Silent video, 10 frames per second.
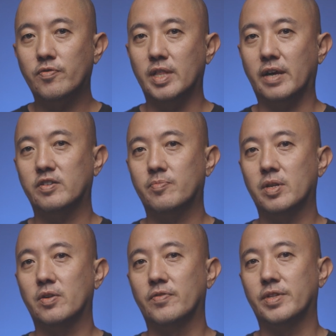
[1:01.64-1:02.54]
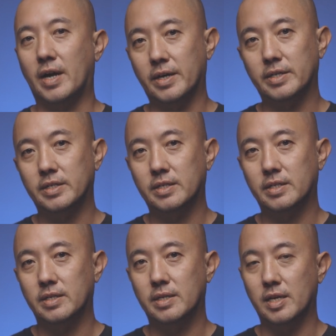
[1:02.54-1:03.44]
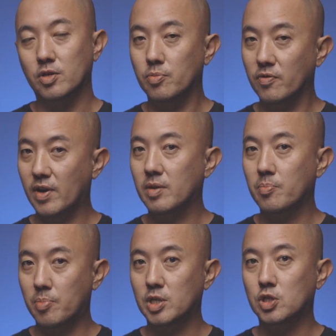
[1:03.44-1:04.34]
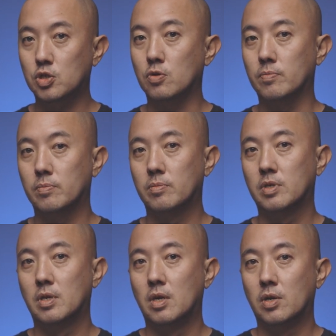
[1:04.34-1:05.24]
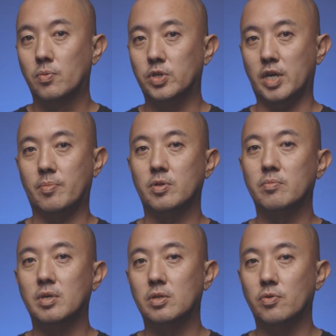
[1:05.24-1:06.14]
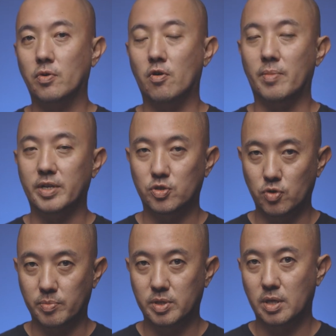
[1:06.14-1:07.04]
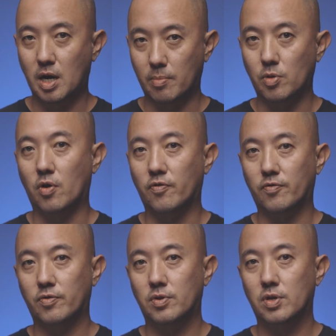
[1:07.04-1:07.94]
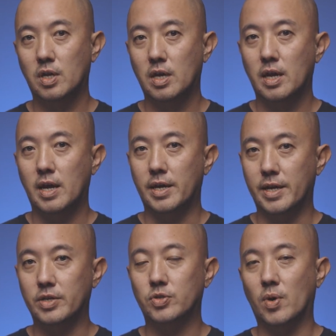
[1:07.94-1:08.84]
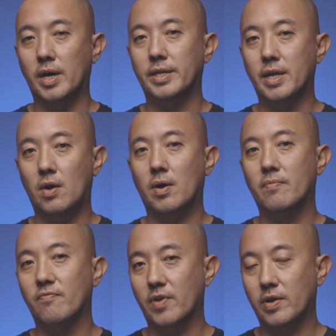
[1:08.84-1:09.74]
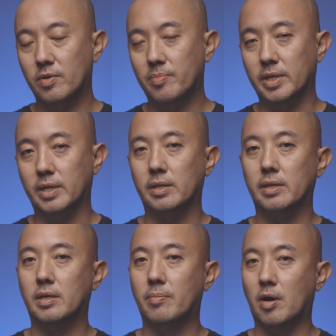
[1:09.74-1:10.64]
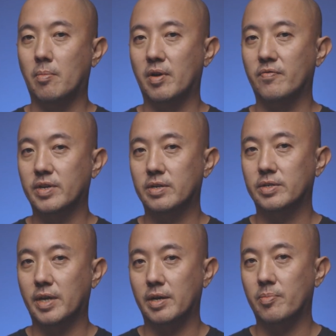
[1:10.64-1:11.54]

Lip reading: the lifespan of your tyres, and to prevent pinch tube, which happened to me during one of my trips up north. And that is why now I'm very particular about my vehicle tyre